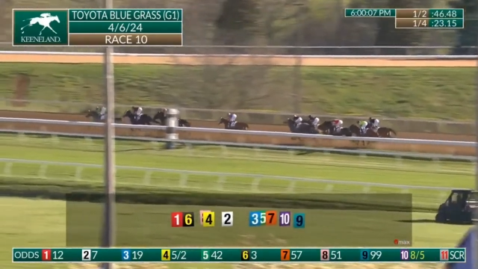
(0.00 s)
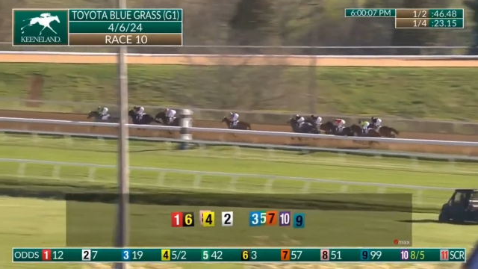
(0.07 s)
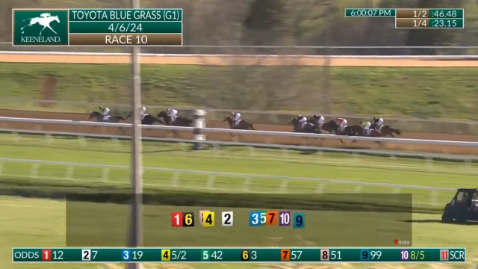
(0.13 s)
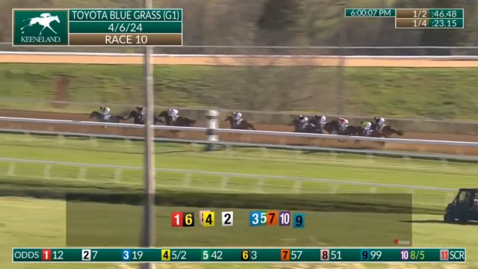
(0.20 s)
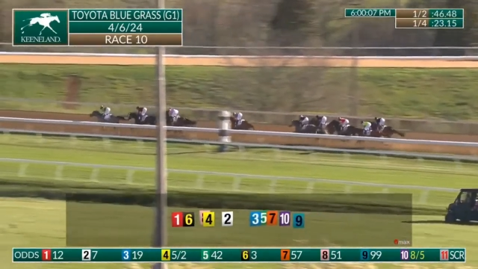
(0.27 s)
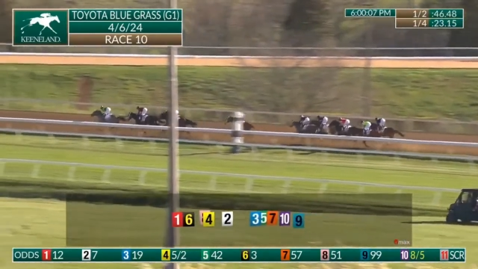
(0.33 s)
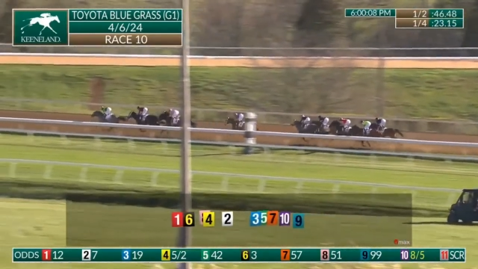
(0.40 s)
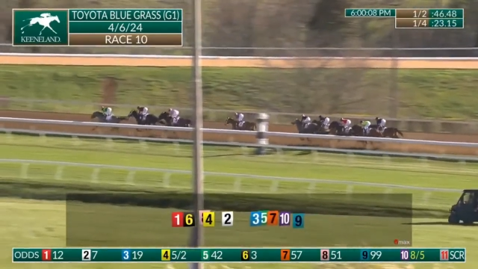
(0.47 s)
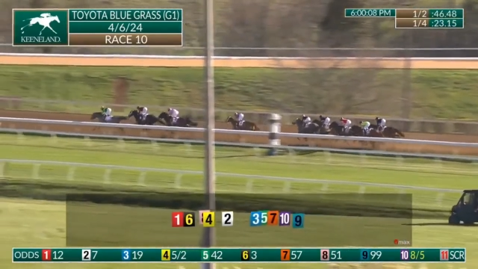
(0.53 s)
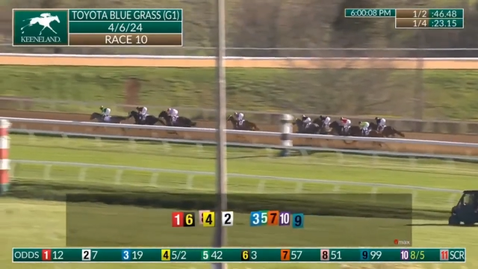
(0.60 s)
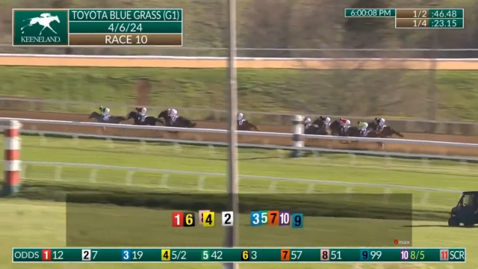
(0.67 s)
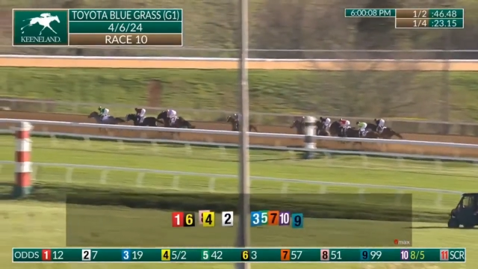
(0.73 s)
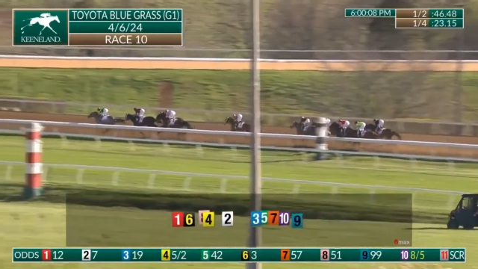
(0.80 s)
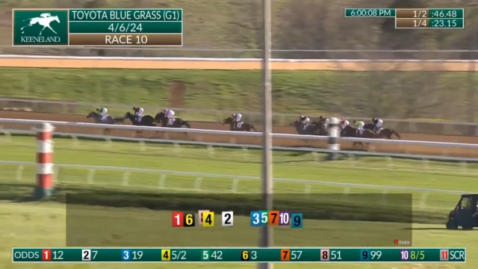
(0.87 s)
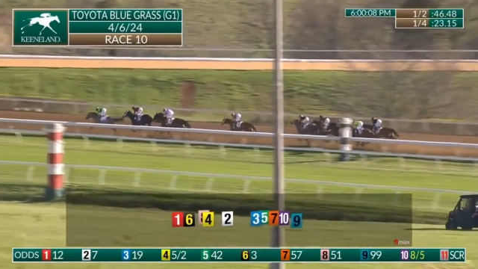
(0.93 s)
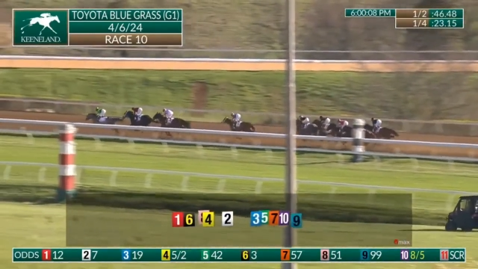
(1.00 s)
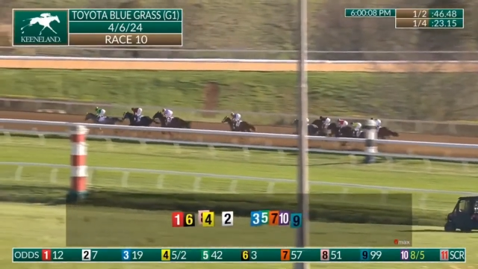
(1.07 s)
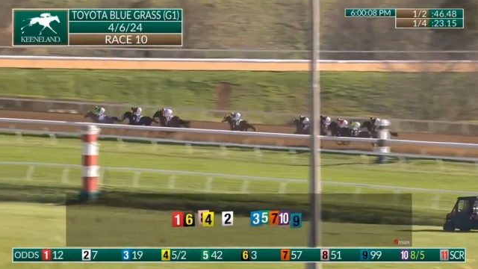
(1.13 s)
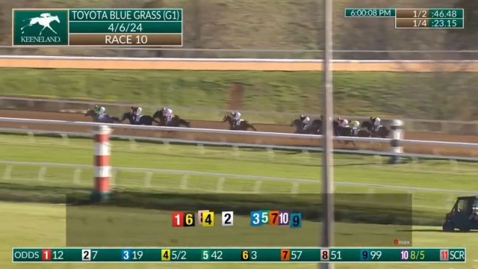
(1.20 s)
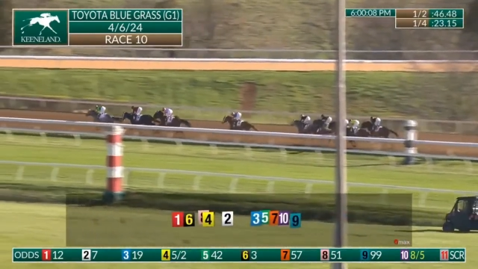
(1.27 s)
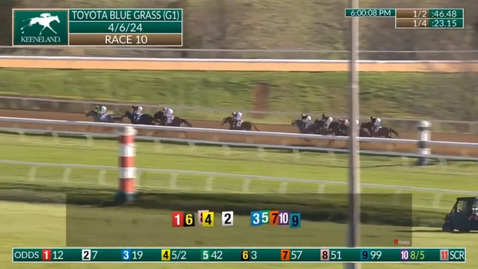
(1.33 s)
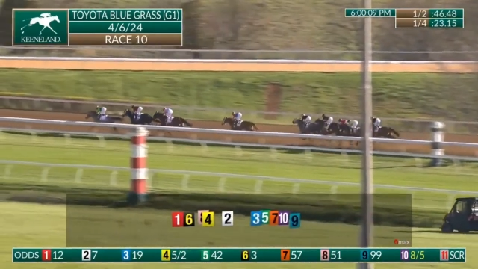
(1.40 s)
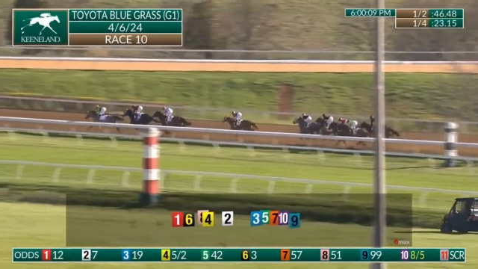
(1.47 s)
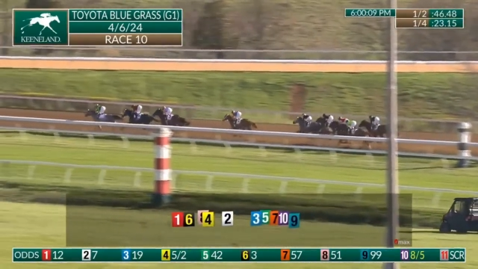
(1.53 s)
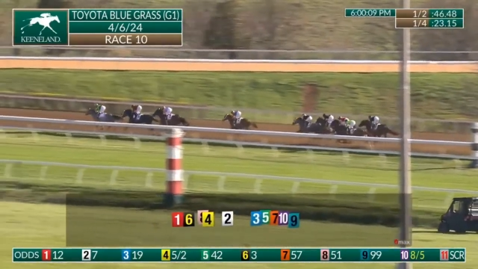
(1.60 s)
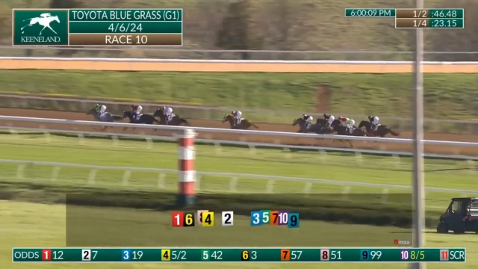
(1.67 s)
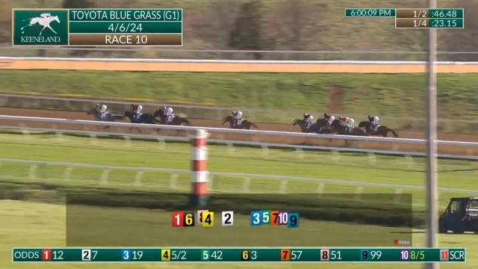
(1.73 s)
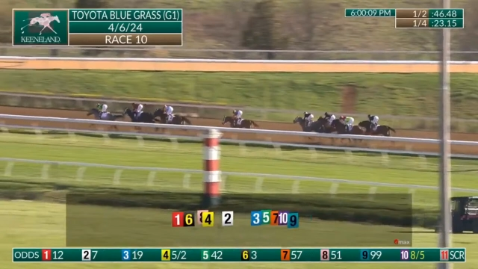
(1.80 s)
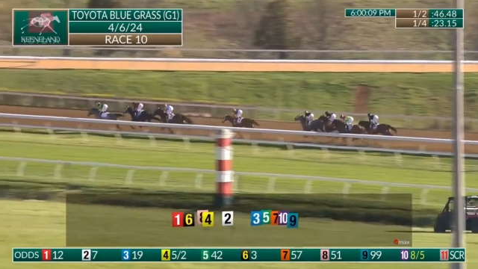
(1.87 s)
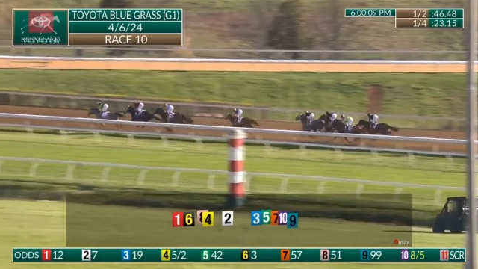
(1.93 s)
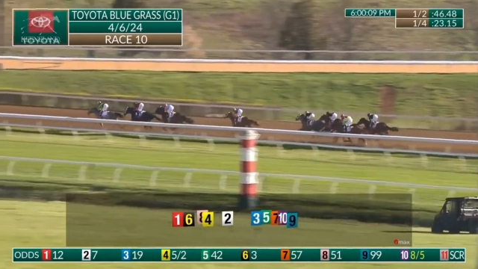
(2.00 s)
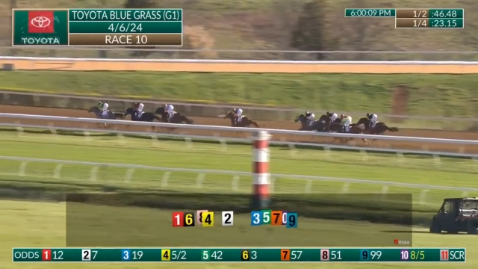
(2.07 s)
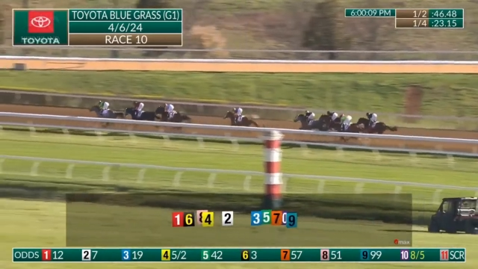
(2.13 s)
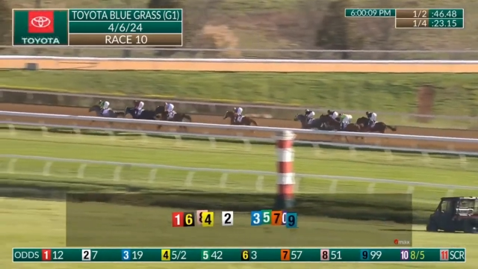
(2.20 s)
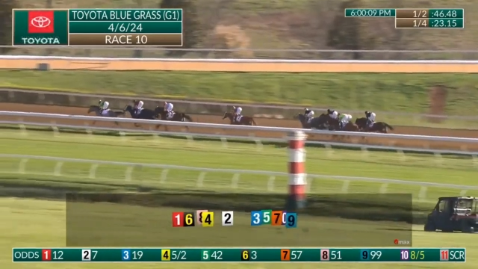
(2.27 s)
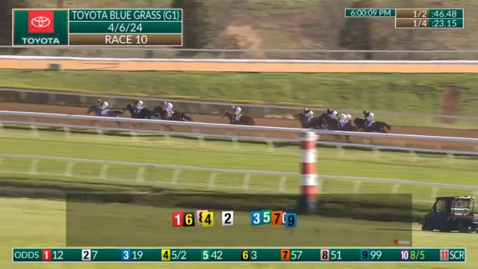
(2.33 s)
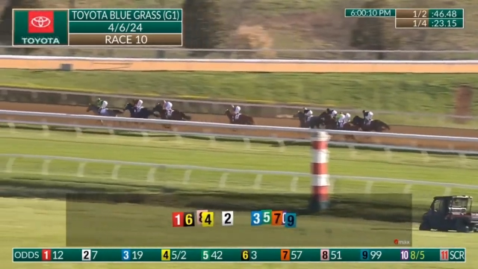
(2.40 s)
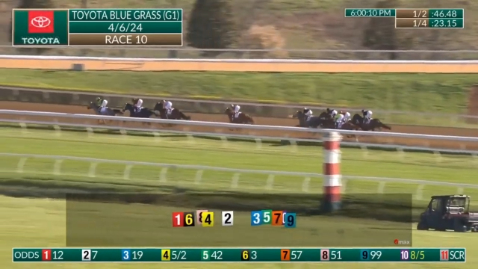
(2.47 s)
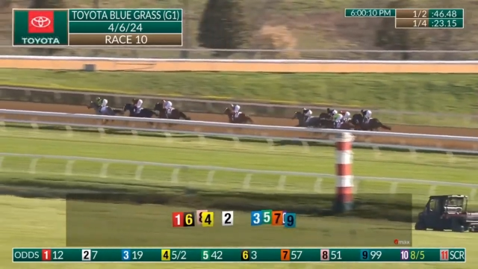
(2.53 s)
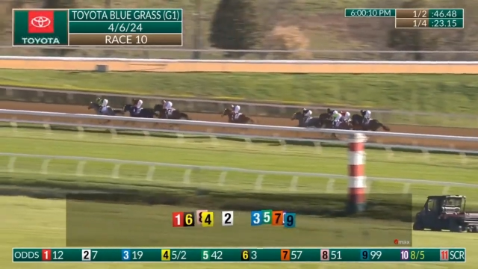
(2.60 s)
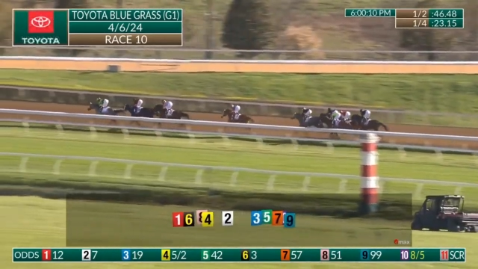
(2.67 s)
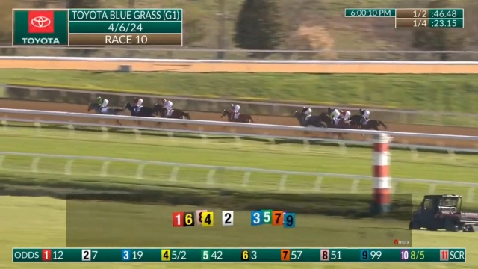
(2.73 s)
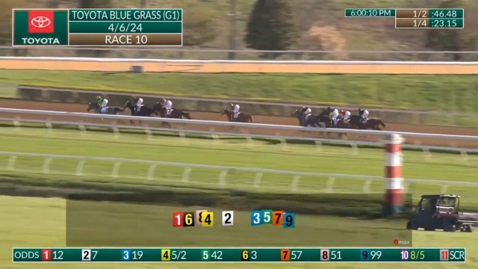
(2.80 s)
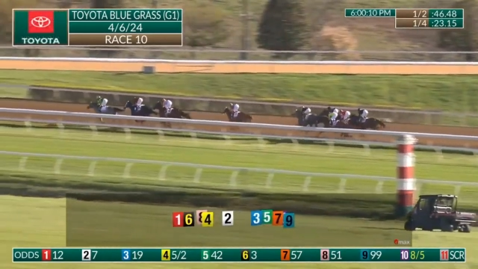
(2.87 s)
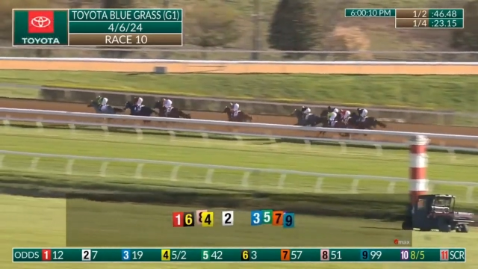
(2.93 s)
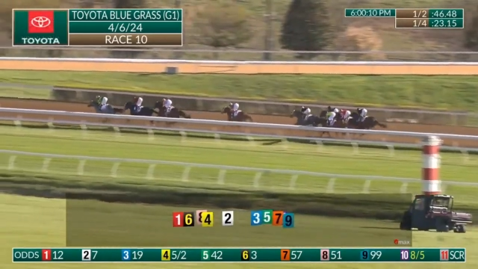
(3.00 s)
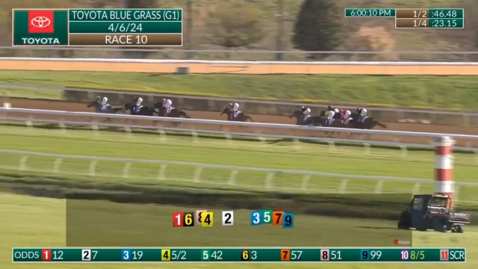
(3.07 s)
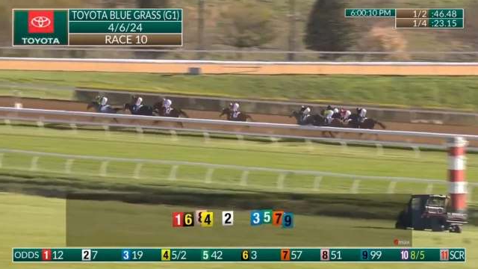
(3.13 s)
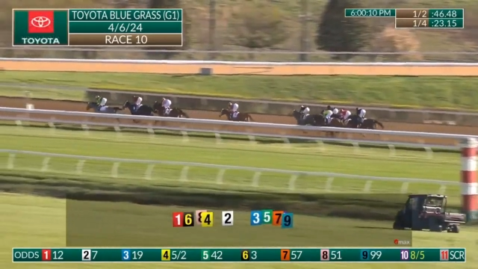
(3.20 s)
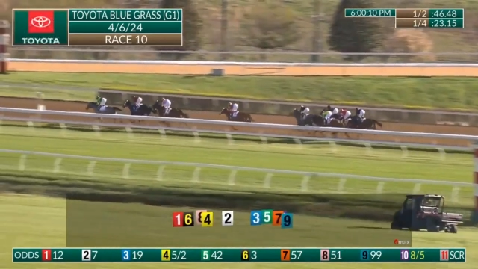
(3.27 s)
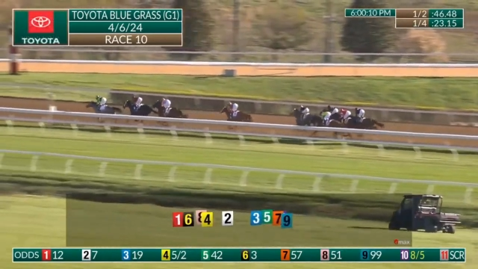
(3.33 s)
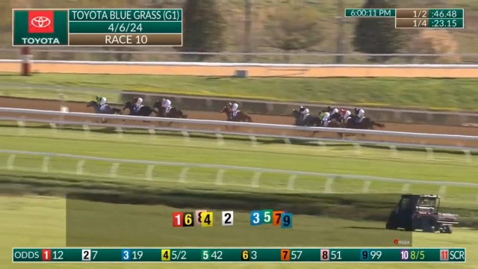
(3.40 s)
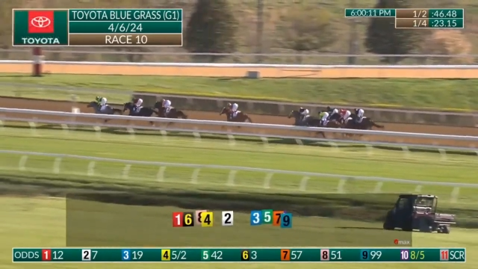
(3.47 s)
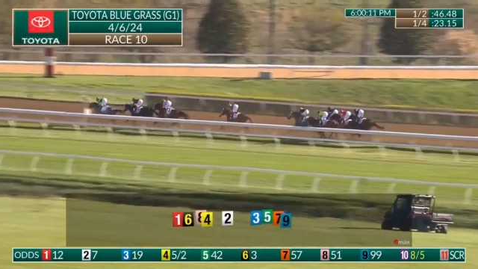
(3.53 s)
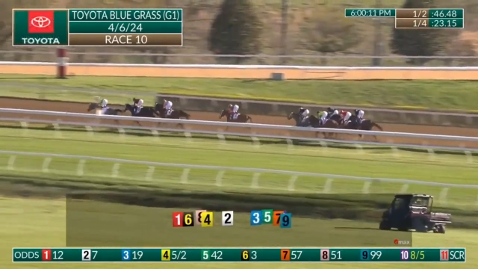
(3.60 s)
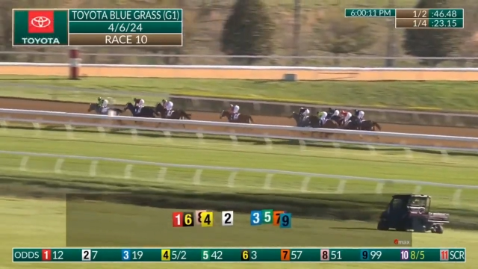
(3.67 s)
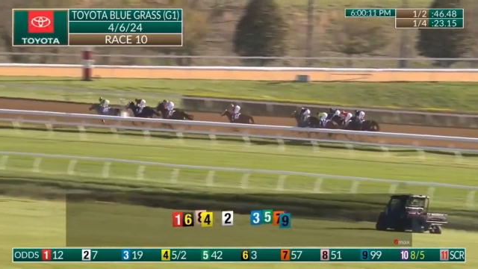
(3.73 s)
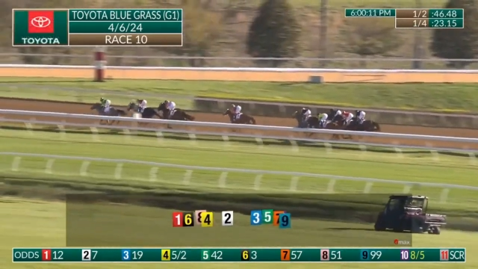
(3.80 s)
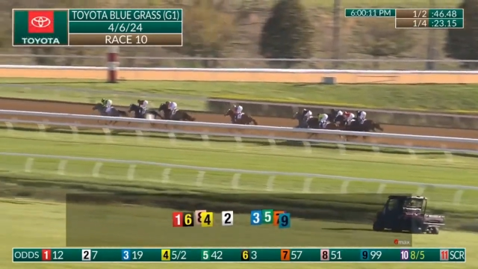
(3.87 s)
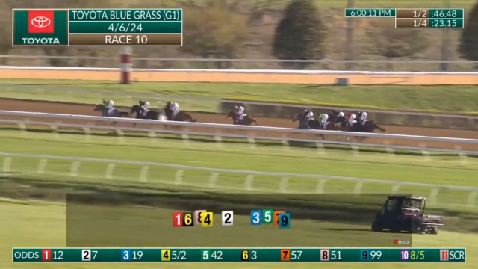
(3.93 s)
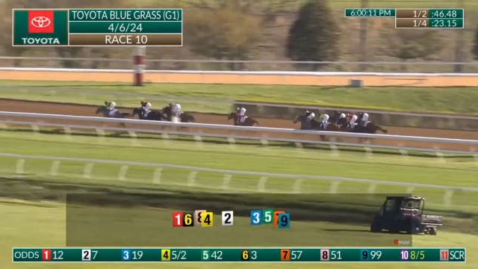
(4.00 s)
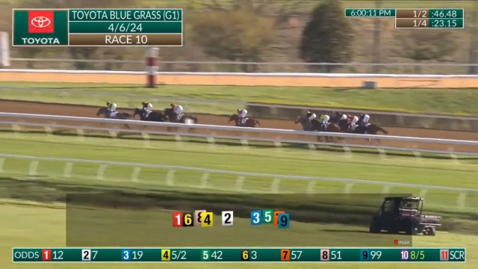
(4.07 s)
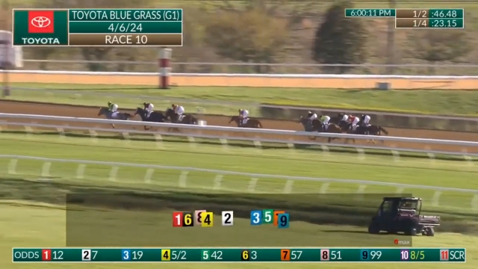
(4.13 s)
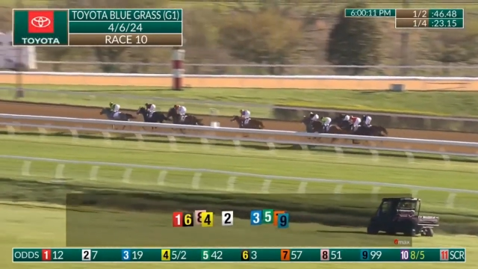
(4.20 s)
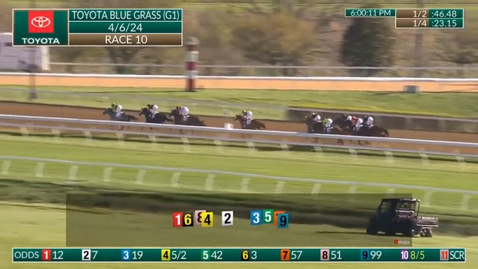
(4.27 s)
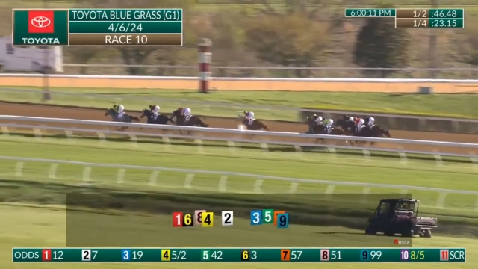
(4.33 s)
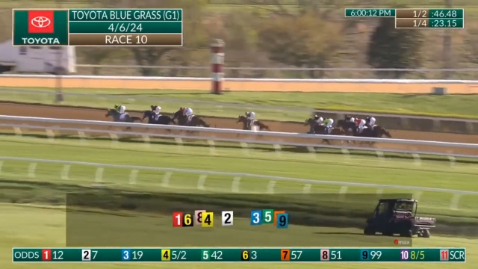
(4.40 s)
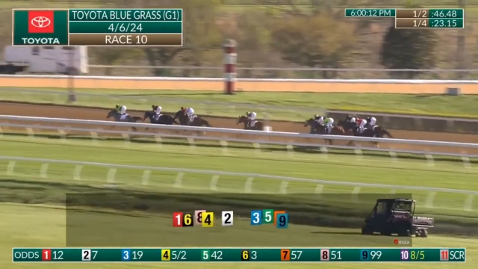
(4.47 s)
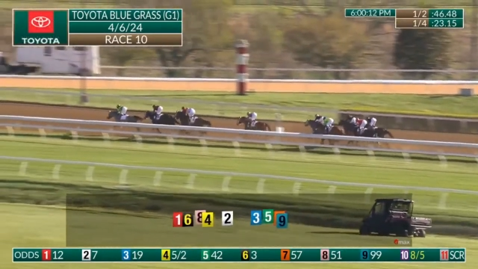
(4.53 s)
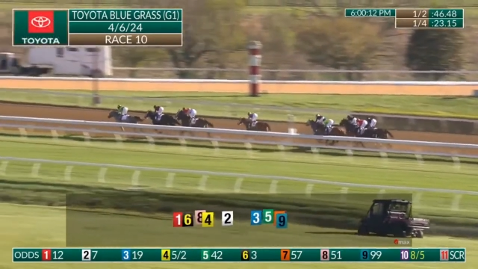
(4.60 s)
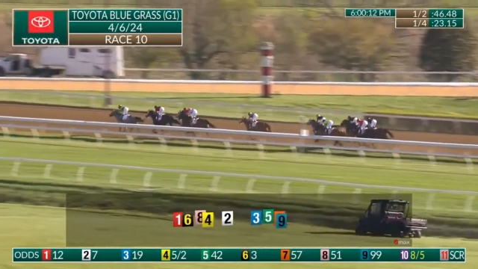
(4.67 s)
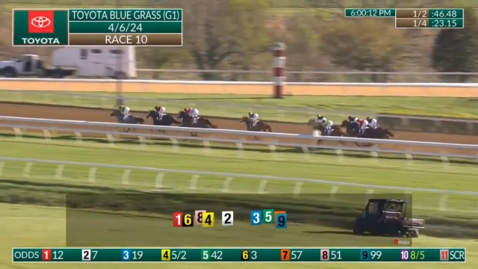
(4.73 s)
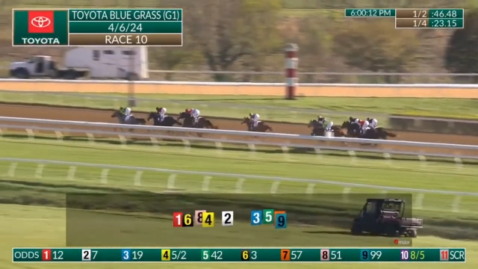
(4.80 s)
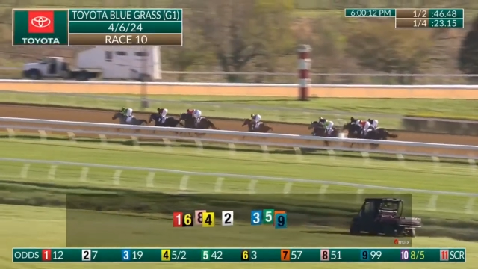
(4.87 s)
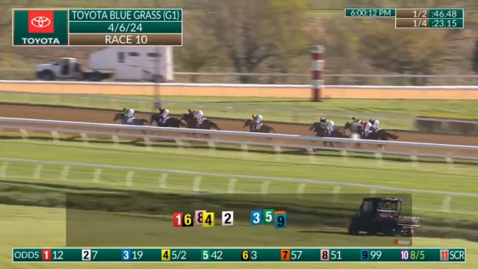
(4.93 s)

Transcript: (no speaker visible)